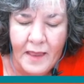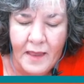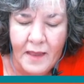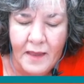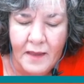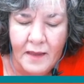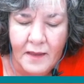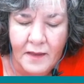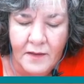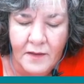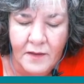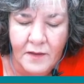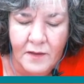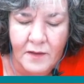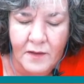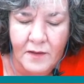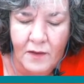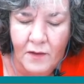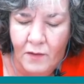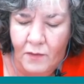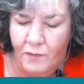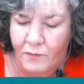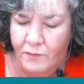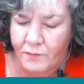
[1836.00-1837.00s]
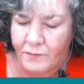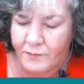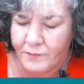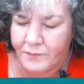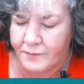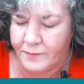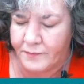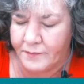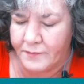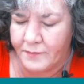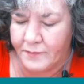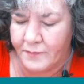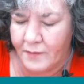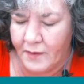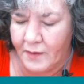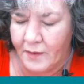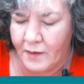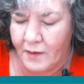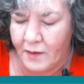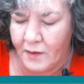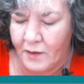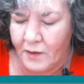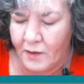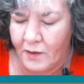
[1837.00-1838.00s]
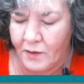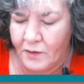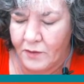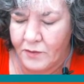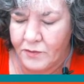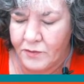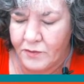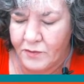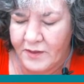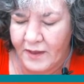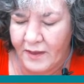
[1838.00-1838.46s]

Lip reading: There you go. So